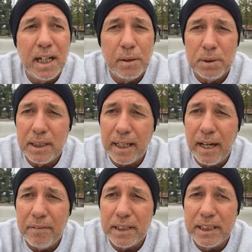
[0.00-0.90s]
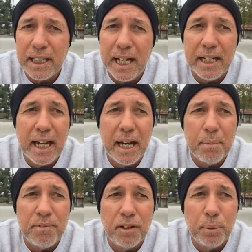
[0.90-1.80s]
kind of was like having skate
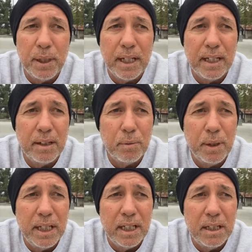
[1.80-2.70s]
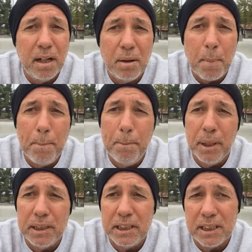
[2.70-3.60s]
camp for a week, and we hit a
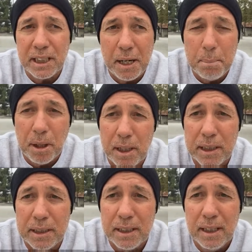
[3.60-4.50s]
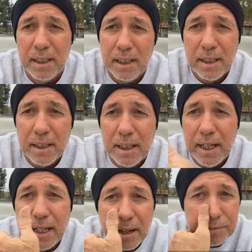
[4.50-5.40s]
bunch of skate parks.
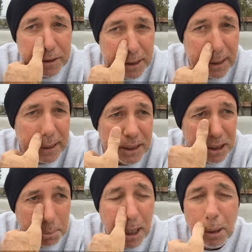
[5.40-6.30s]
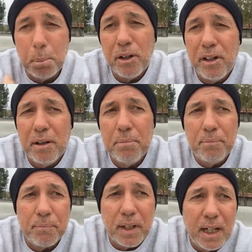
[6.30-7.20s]
And after some help with
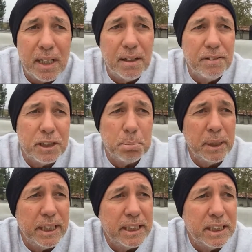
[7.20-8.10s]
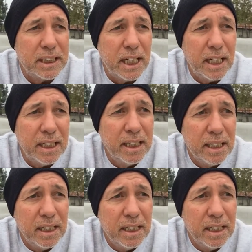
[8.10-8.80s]
him, I love this place. It's got